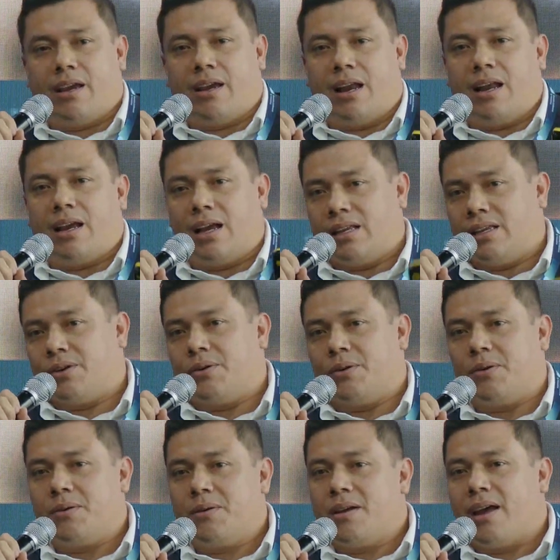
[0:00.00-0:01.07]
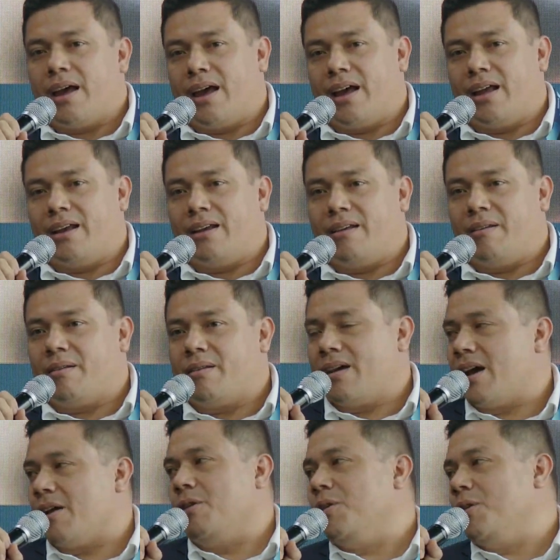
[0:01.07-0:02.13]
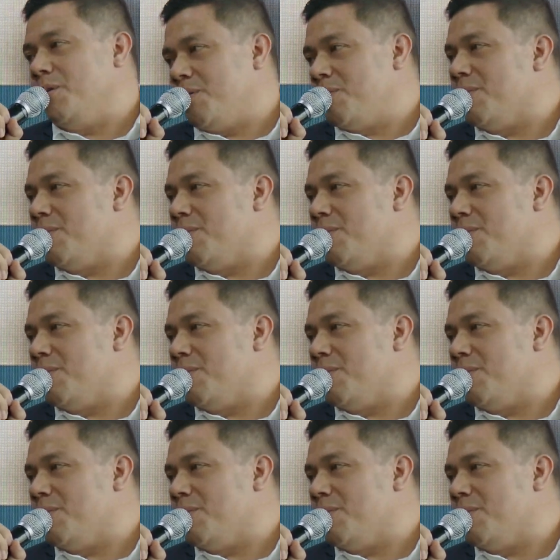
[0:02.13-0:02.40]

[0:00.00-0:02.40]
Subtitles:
Alejandro, and Geraldo.